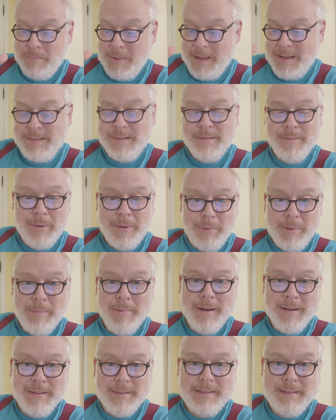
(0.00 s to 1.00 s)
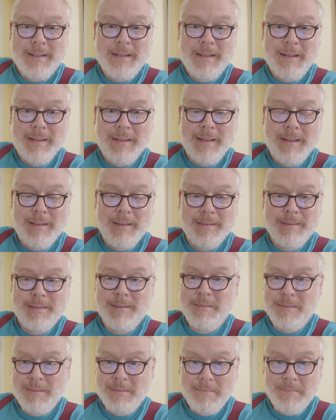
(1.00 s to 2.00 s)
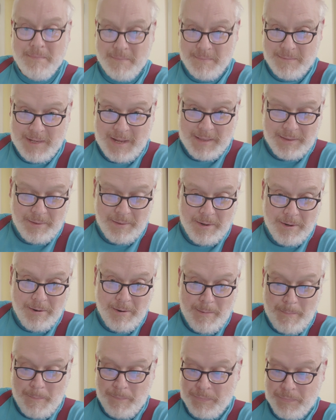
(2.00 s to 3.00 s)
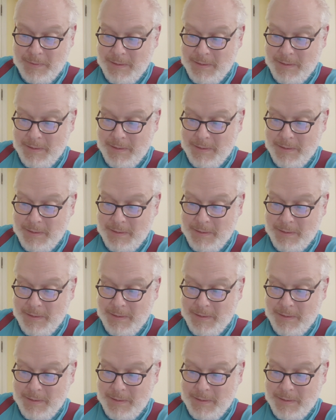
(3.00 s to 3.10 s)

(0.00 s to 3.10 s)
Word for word: Basically, what we want to see is, is Jethro,